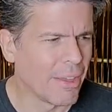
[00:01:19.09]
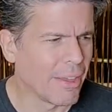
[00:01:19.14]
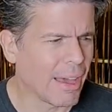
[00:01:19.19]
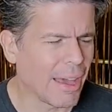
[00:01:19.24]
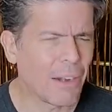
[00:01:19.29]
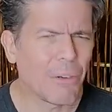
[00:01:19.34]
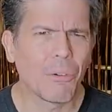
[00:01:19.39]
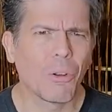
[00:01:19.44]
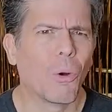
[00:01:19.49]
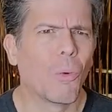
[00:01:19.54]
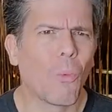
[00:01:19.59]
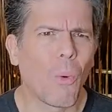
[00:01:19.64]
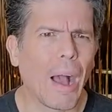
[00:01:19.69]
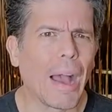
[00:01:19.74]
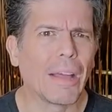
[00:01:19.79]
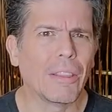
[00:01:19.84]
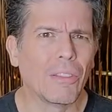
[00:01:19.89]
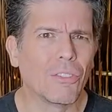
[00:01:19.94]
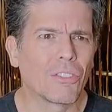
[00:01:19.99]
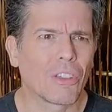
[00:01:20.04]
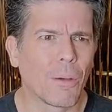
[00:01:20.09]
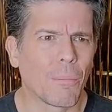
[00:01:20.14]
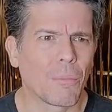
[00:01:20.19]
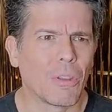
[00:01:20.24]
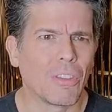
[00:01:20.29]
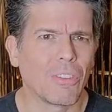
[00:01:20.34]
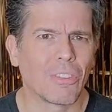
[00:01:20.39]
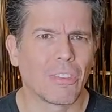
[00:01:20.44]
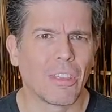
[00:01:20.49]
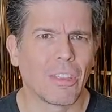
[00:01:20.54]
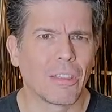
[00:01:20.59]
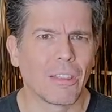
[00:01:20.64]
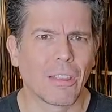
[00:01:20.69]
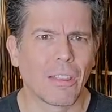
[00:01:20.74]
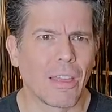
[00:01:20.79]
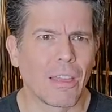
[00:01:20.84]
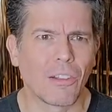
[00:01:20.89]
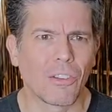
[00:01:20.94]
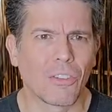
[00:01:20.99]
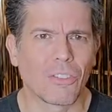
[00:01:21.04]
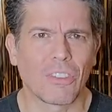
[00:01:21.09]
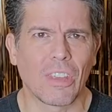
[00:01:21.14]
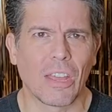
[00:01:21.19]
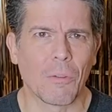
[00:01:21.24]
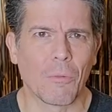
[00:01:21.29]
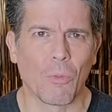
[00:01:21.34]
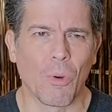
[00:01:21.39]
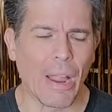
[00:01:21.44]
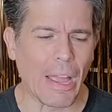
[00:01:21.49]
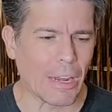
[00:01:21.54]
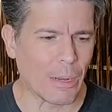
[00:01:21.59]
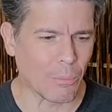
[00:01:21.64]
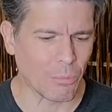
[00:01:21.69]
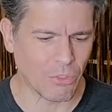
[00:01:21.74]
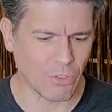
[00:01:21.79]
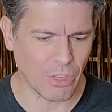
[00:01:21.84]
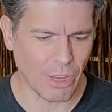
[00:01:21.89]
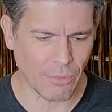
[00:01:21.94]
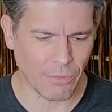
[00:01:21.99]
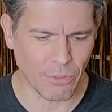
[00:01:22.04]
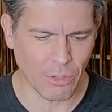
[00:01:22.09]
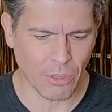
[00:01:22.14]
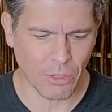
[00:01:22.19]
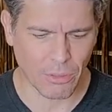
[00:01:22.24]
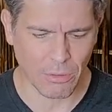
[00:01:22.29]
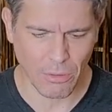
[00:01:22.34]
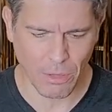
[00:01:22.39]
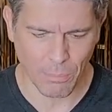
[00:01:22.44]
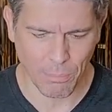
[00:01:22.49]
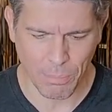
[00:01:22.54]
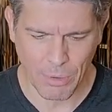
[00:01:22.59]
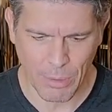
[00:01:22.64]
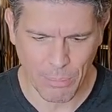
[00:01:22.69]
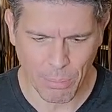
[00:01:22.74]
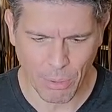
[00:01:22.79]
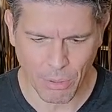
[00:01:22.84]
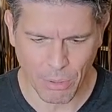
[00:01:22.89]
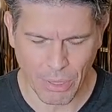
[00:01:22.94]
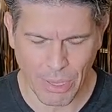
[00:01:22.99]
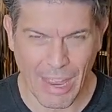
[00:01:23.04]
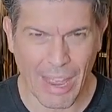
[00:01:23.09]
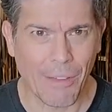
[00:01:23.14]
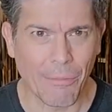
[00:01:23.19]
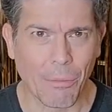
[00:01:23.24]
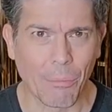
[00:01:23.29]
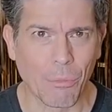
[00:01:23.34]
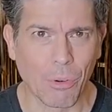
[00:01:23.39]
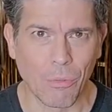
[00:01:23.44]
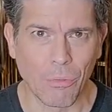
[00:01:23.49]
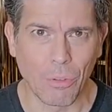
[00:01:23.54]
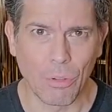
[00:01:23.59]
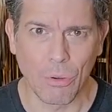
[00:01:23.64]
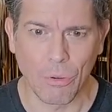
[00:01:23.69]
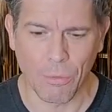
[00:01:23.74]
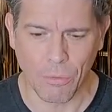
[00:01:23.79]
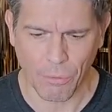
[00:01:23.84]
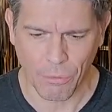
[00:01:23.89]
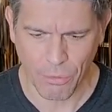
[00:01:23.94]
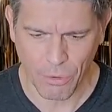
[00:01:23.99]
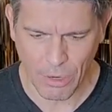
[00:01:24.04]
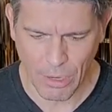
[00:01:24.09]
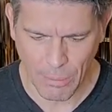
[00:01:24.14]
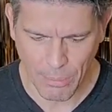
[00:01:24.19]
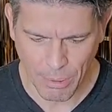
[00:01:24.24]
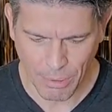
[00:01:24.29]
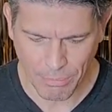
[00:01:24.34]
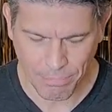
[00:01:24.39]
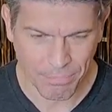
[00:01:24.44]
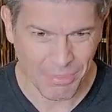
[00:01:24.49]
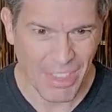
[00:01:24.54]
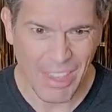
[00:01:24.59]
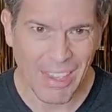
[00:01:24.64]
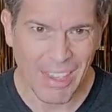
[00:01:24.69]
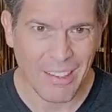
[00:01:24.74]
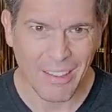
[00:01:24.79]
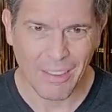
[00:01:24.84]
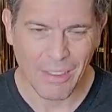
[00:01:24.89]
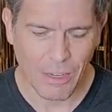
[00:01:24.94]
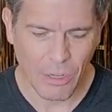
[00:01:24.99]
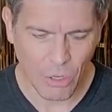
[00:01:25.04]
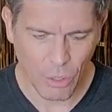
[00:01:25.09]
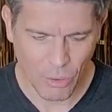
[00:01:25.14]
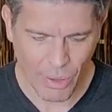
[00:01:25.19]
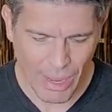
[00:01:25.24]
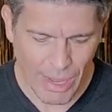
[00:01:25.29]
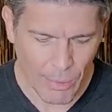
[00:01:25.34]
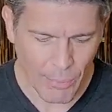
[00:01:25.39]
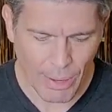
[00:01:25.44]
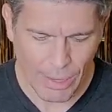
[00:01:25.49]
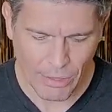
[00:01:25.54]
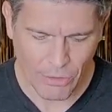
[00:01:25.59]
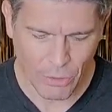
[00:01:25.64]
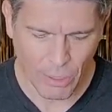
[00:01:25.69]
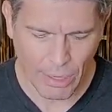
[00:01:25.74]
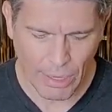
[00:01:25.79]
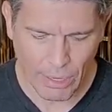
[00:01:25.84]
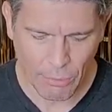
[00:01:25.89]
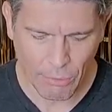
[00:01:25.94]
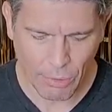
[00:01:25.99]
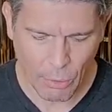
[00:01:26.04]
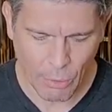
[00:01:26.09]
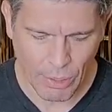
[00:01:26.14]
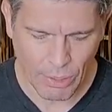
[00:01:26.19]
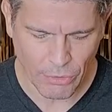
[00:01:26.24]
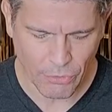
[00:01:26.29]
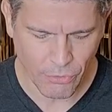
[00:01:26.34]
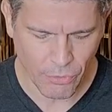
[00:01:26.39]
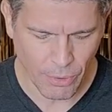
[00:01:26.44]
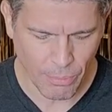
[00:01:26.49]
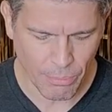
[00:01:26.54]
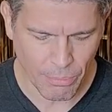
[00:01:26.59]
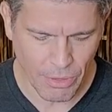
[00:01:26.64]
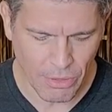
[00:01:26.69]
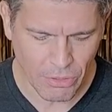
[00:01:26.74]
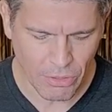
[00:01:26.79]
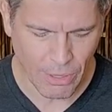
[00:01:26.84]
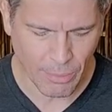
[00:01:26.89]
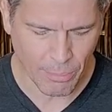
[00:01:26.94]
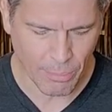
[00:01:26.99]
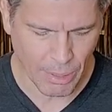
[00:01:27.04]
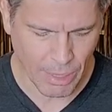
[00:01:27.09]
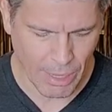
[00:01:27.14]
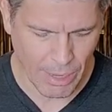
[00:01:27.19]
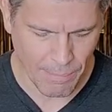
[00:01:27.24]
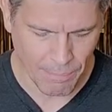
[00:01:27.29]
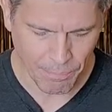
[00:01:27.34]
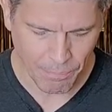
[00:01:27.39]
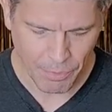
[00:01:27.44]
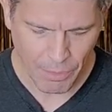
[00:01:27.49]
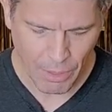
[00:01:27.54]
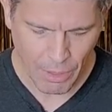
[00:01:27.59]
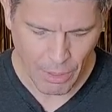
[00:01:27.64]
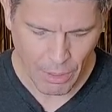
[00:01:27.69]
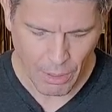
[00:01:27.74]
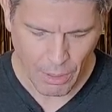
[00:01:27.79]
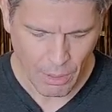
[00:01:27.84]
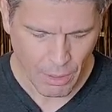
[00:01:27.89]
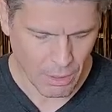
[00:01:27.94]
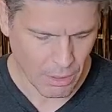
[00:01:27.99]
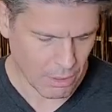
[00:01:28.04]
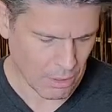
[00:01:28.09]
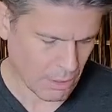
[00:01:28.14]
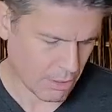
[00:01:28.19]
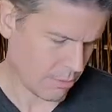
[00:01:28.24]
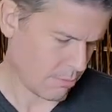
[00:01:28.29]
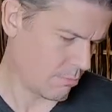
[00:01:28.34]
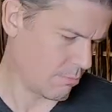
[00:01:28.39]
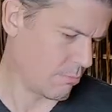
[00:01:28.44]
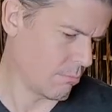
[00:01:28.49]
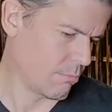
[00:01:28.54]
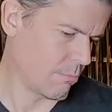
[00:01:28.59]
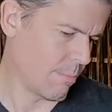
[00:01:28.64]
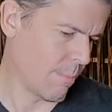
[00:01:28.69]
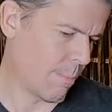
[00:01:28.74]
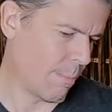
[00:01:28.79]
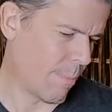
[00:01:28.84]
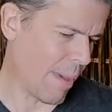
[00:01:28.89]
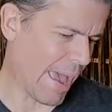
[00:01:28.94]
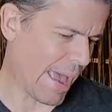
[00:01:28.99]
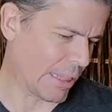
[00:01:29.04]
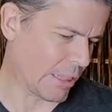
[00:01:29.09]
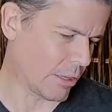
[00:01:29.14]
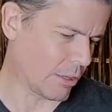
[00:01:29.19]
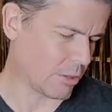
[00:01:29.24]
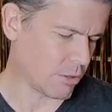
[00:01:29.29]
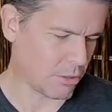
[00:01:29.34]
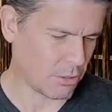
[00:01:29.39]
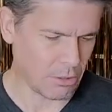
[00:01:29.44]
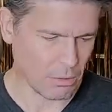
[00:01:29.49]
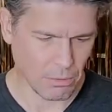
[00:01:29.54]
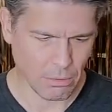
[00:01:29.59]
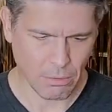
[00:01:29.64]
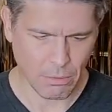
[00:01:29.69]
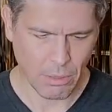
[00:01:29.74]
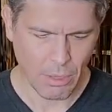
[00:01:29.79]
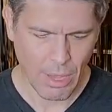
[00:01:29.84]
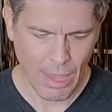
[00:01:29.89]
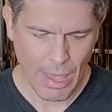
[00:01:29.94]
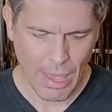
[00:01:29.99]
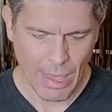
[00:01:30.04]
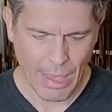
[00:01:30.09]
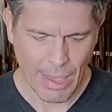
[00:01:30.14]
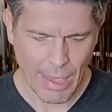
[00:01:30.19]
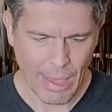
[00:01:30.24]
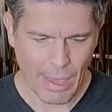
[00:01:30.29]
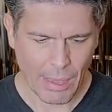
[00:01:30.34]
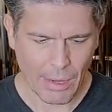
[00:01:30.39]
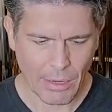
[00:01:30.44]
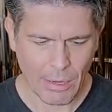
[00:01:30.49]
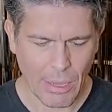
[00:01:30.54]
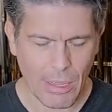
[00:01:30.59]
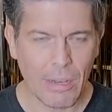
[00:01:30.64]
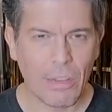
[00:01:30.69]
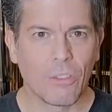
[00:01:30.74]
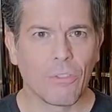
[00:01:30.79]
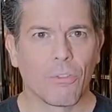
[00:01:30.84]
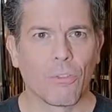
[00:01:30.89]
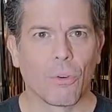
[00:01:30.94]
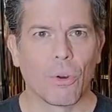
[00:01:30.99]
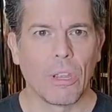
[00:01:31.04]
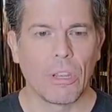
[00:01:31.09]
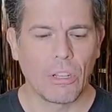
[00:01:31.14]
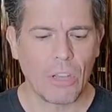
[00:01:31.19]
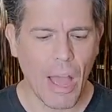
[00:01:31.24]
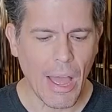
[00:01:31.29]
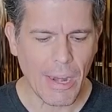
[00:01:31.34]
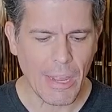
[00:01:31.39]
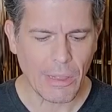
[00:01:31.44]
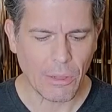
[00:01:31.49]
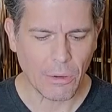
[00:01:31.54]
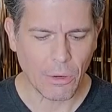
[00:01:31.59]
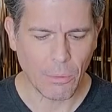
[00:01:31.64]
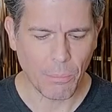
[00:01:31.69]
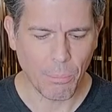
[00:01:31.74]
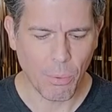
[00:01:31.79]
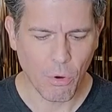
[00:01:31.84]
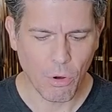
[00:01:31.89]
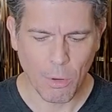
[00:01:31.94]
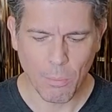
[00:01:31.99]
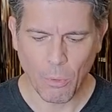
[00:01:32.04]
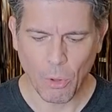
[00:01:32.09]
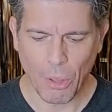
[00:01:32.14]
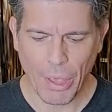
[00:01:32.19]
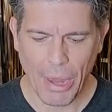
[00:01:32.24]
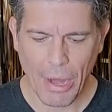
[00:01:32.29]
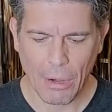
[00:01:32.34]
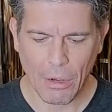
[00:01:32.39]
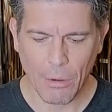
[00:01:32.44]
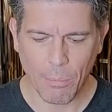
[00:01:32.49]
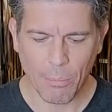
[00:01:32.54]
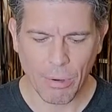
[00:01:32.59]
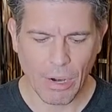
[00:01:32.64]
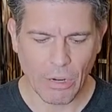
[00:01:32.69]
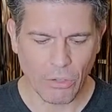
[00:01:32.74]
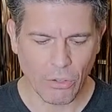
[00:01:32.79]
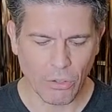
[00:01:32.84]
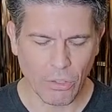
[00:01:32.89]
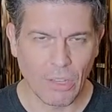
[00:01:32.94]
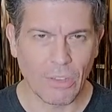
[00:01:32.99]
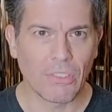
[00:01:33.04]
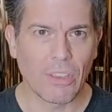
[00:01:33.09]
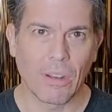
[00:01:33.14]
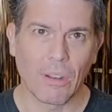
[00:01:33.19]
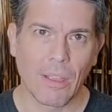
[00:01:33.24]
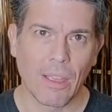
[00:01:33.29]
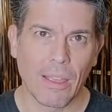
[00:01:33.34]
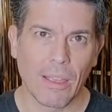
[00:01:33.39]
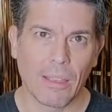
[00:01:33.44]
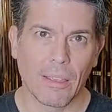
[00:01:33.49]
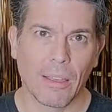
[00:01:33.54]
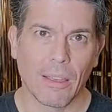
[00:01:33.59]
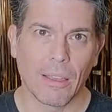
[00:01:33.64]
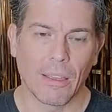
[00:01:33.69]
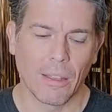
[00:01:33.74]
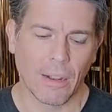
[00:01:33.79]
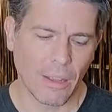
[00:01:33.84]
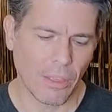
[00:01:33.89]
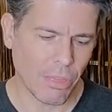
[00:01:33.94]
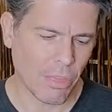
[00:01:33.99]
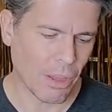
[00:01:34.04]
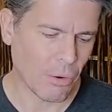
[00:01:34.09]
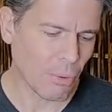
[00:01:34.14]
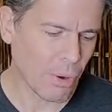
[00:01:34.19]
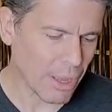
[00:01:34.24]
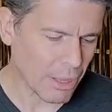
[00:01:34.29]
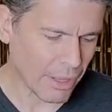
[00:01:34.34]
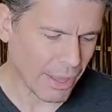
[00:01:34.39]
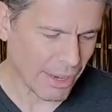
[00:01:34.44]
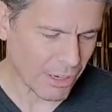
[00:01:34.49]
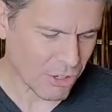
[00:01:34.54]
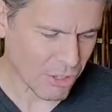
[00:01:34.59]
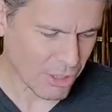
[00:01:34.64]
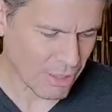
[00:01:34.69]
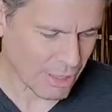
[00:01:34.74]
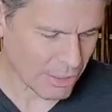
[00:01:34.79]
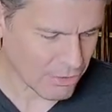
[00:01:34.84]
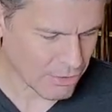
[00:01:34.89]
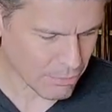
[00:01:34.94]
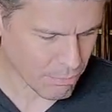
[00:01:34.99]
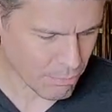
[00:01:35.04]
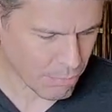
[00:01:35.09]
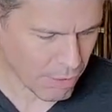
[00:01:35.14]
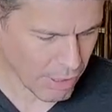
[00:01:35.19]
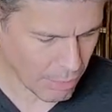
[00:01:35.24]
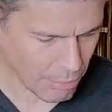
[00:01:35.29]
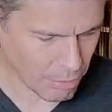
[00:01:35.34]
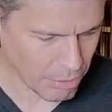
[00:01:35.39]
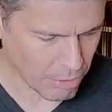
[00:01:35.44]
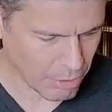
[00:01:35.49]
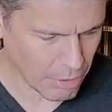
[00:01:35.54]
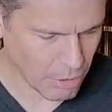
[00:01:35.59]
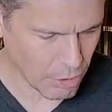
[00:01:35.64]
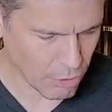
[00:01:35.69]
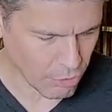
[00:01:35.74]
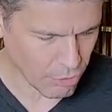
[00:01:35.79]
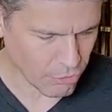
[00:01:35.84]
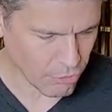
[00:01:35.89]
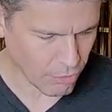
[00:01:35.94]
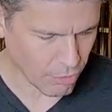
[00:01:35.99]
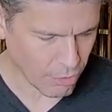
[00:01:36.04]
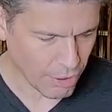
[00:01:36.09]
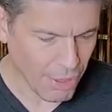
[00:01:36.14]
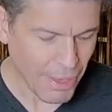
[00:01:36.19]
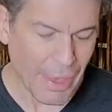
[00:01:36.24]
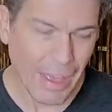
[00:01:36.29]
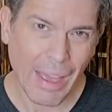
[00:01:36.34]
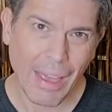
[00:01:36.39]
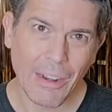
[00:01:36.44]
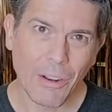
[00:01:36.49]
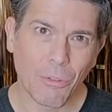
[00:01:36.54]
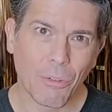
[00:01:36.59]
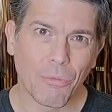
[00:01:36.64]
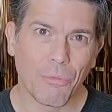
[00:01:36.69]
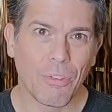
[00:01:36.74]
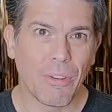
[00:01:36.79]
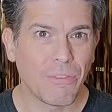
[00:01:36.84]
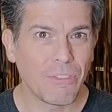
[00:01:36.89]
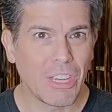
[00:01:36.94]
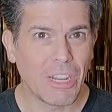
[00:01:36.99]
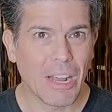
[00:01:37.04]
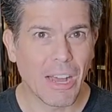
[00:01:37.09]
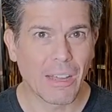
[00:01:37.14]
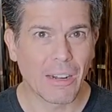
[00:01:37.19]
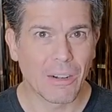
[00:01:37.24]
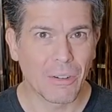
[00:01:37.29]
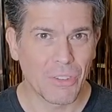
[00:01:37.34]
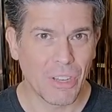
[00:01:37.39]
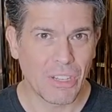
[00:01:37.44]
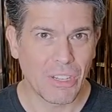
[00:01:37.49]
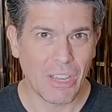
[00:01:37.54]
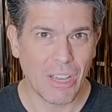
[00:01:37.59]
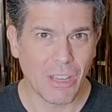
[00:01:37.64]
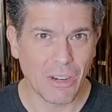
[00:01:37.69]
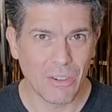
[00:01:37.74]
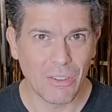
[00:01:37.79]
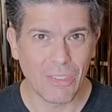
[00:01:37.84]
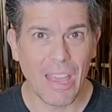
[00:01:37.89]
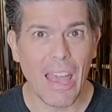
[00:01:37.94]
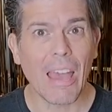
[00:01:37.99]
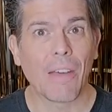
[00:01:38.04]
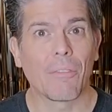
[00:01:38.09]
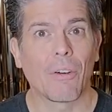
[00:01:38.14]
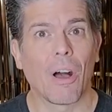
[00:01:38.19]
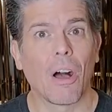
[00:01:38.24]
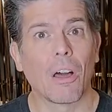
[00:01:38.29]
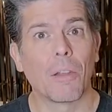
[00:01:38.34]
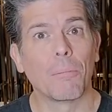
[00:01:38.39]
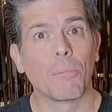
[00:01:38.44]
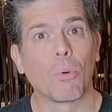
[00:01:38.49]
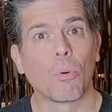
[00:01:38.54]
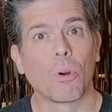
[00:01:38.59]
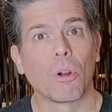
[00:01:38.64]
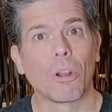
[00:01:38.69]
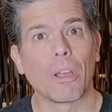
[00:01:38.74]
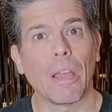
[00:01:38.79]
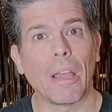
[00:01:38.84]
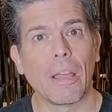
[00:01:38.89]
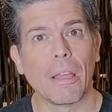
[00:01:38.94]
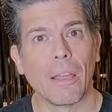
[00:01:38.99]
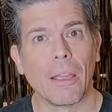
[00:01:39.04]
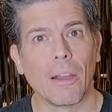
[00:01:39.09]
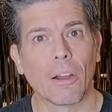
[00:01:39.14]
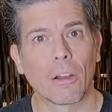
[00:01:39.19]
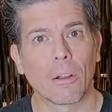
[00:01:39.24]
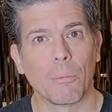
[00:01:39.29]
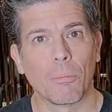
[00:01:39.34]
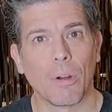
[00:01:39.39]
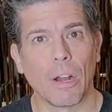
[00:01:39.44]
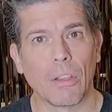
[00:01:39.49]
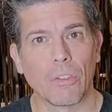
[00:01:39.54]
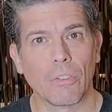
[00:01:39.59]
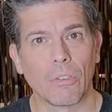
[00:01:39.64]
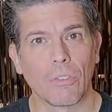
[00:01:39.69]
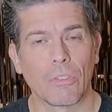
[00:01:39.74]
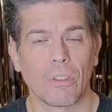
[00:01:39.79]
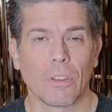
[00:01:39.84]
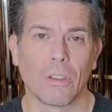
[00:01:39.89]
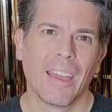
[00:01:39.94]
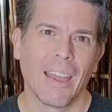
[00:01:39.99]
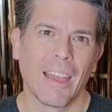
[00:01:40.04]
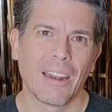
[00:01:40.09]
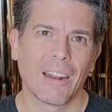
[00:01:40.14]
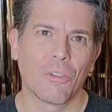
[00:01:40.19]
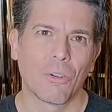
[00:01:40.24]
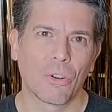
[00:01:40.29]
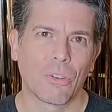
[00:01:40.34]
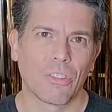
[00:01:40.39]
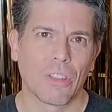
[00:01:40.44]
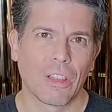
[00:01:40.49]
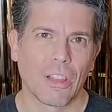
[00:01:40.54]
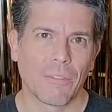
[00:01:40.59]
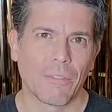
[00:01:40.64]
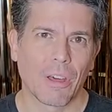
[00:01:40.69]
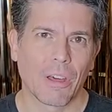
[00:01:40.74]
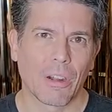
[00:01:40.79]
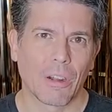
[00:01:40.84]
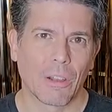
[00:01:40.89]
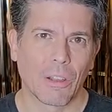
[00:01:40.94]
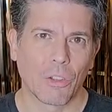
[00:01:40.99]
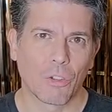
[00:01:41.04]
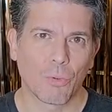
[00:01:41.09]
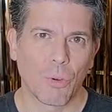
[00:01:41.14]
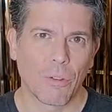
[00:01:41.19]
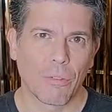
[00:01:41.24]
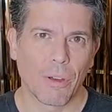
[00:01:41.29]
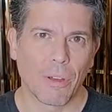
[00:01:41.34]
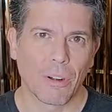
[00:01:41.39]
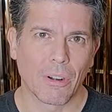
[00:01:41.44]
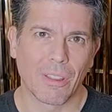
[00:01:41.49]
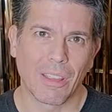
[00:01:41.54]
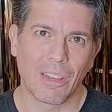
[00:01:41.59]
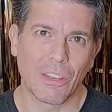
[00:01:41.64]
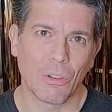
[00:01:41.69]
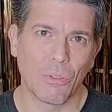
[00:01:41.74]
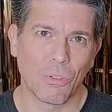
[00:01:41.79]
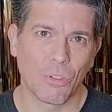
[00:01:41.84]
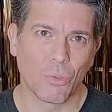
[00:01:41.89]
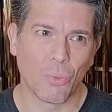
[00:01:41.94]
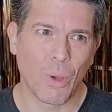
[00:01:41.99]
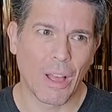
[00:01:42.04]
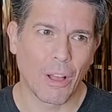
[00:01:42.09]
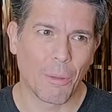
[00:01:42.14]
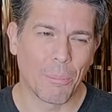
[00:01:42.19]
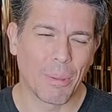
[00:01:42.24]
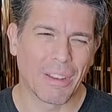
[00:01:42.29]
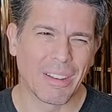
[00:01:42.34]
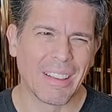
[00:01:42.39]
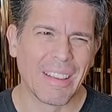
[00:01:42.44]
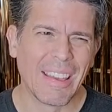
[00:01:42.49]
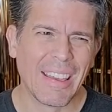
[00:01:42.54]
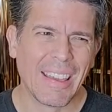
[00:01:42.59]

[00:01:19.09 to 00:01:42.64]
I don't know why these companies think that they could just send random stuff to, to people and have them review it for free, but they do. Anyway, so I got a request from this company, uh, Balit, and it is for a tiny little portable air compressor. They said, and I thought, well, actually, that's probably useful. I know 1500s, 1800s, they have onboard air compressors. Uh, and of course, the 1100 and 1200 they do as well, but